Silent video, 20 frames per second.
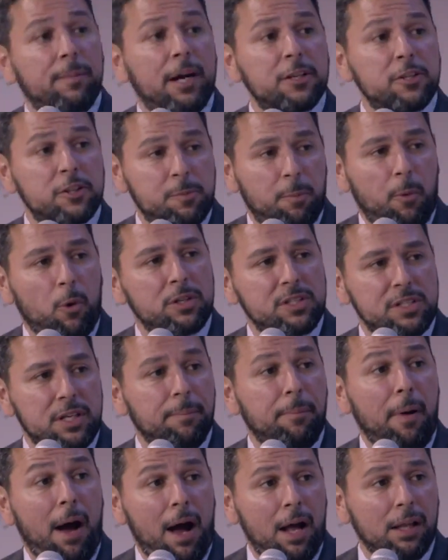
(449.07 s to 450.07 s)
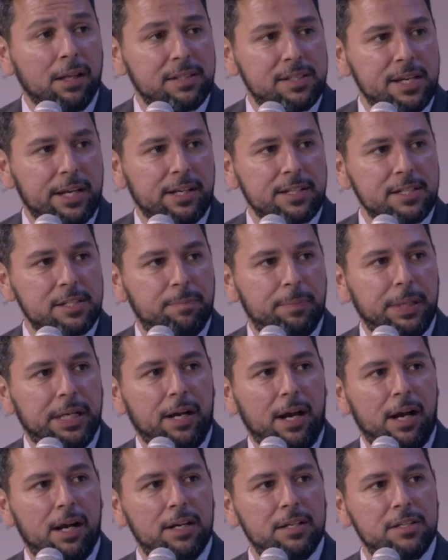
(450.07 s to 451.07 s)
about sports and politics,
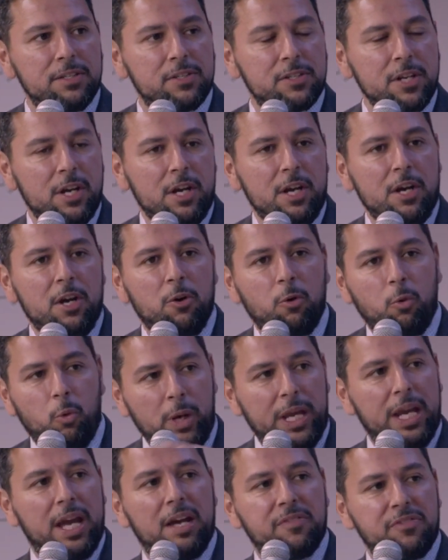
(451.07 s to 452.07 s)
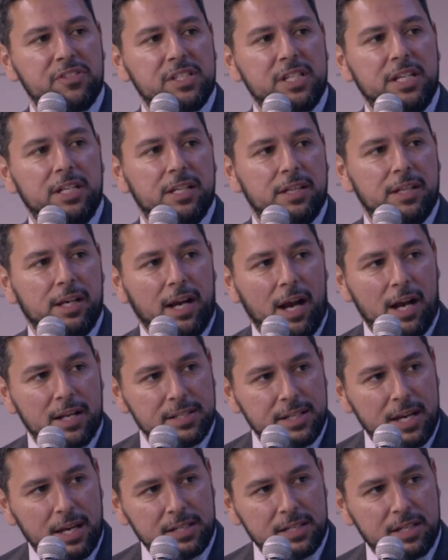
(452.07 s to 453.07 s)
because we have seen in the
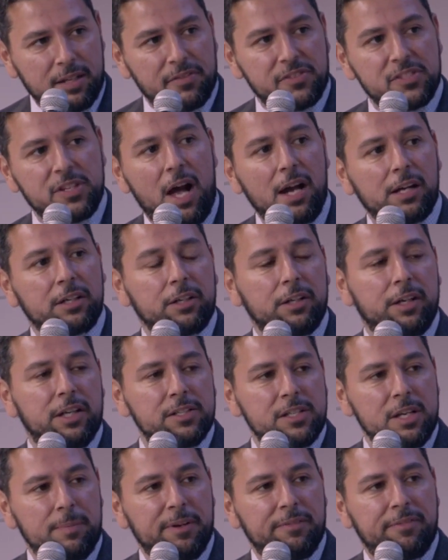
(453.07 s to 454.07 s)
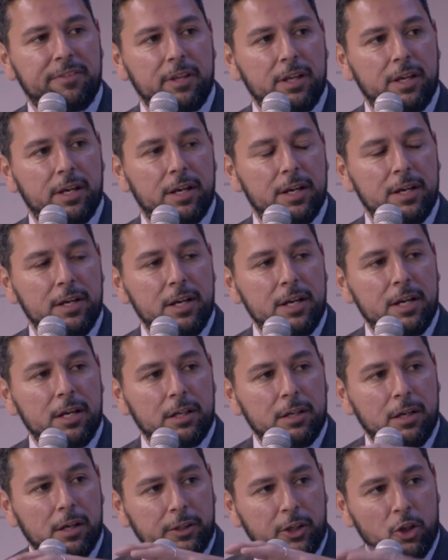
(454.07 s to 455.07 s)
context of soccer and some of the
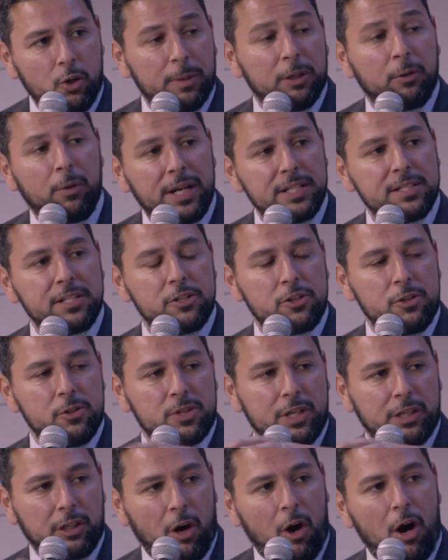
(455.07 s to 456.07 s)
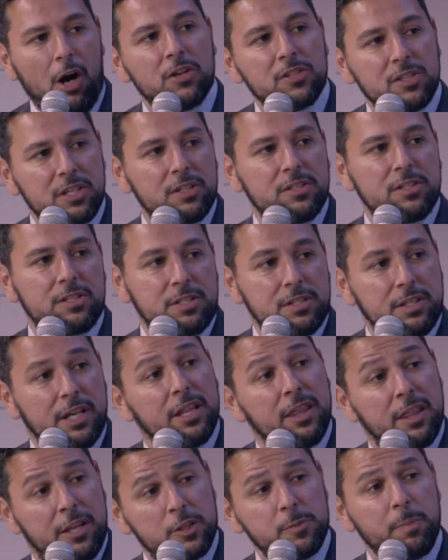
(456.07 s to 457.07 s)
human rights issues and causes
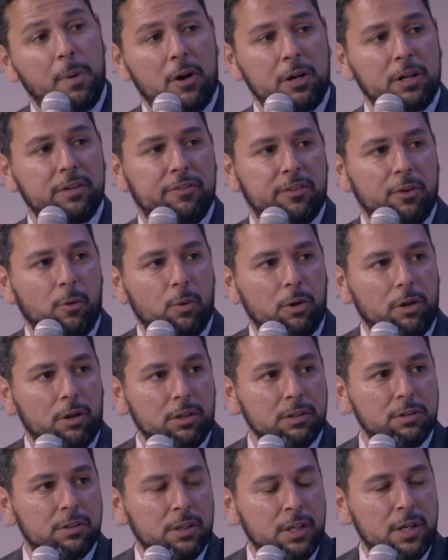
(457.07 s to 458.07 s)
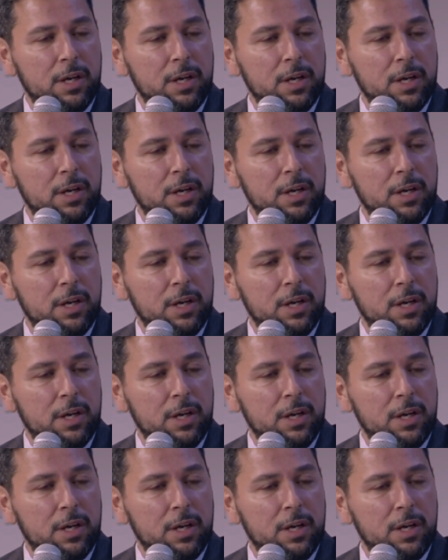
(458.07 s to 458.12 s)
in this part of the world,